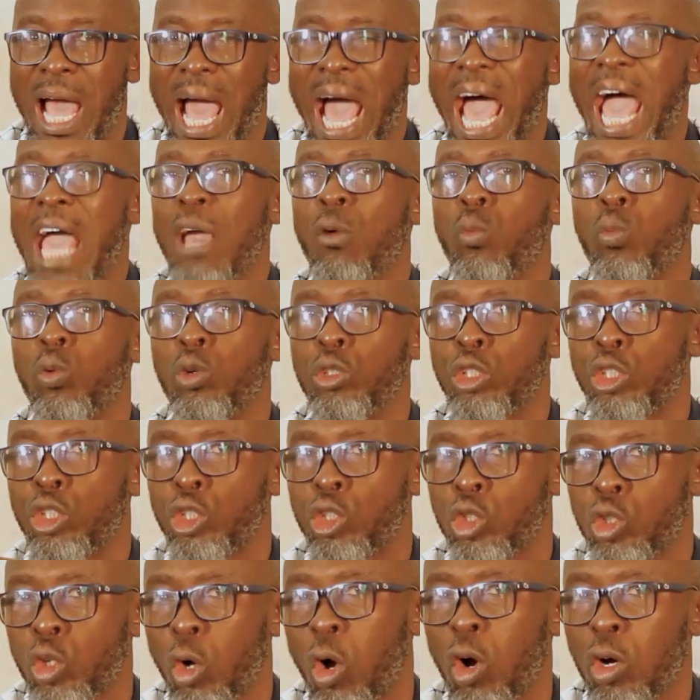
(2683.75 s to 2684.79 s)
I will
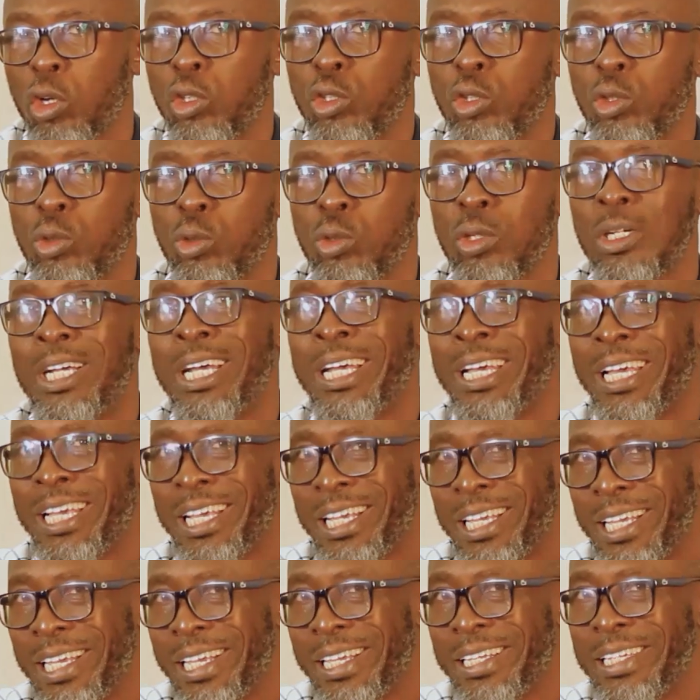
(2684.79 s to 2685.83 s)
show you
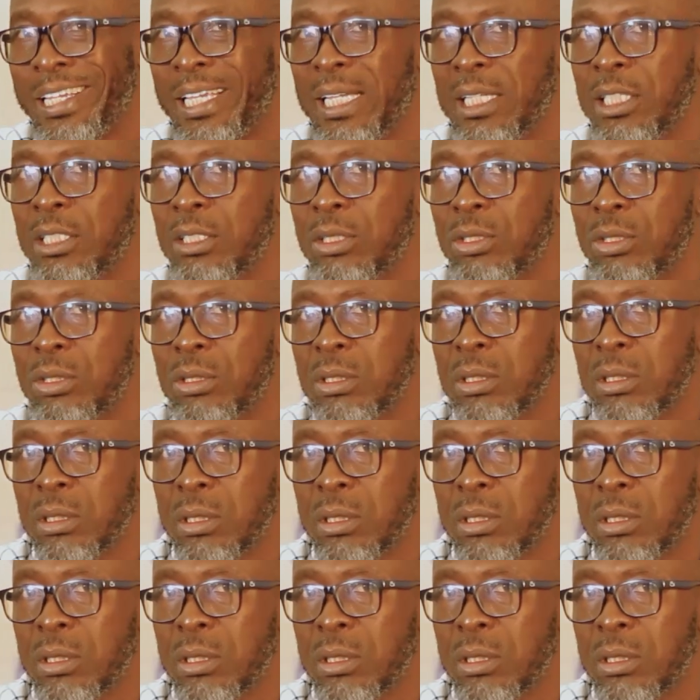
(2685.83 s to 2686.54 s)
hidden